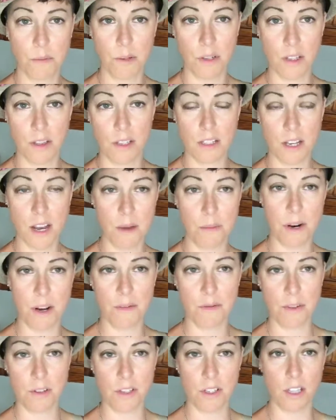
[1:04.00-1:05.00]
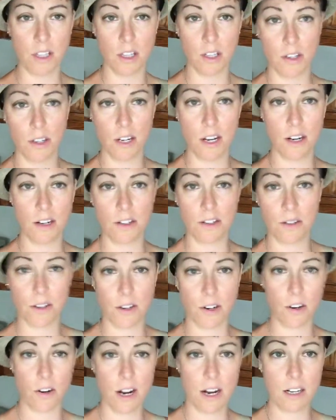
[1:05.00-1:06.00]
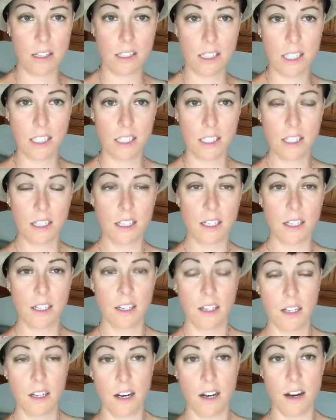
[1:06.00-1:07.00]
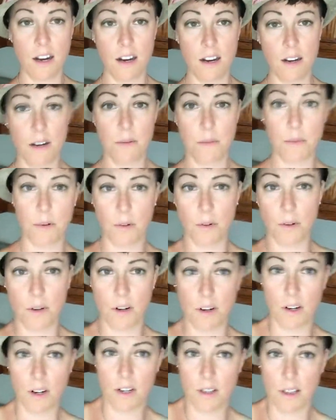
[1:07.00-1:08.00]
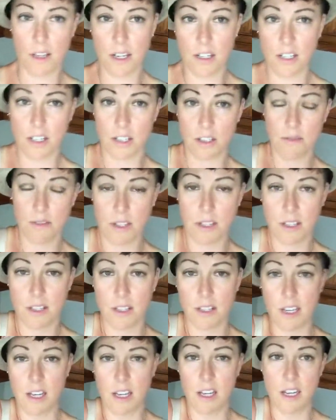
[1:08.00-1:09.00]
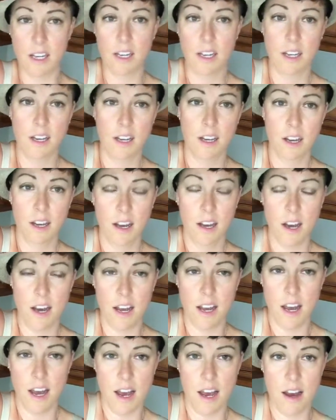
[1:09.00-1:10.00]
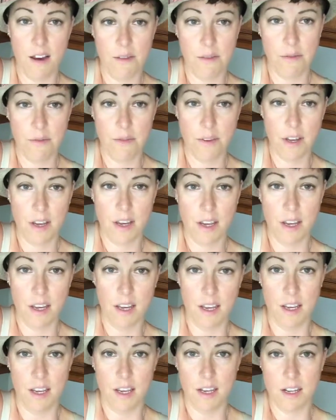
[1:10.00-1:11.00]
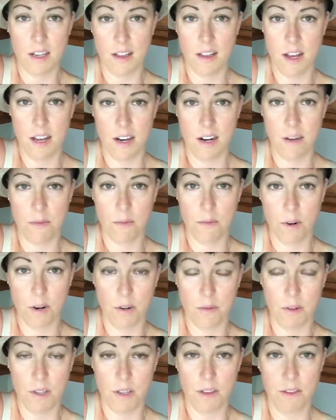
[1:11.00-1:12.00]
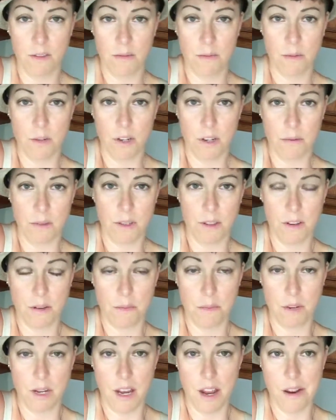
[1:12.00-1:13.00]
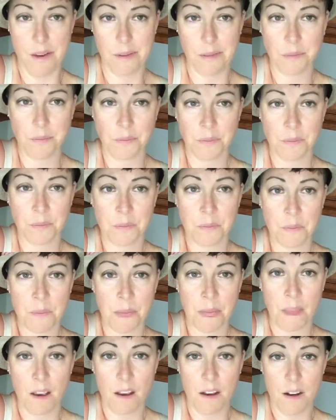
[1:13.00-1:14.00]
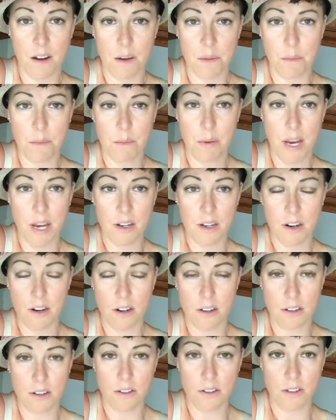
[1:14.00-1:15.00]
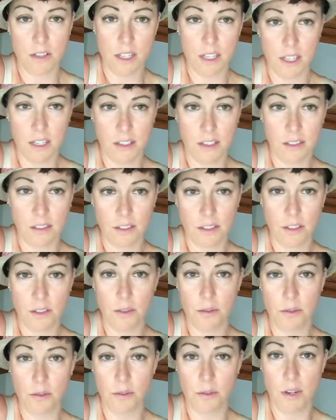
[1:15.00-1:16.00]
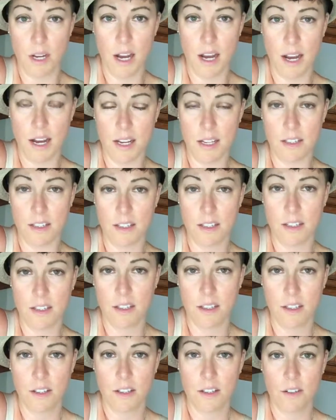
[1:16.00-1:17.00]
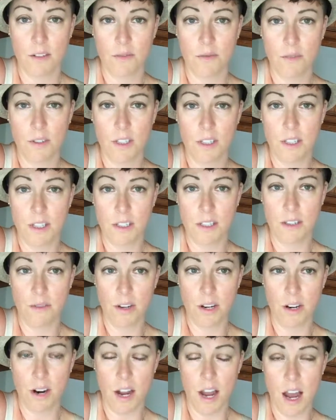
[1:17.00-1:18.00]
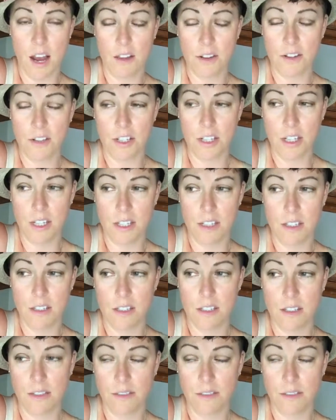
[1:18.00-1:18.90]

put in the time and effort to learn how to do it correctly, or like just recently, I have a client I'm working with on my pet consulting who has really severe allergies.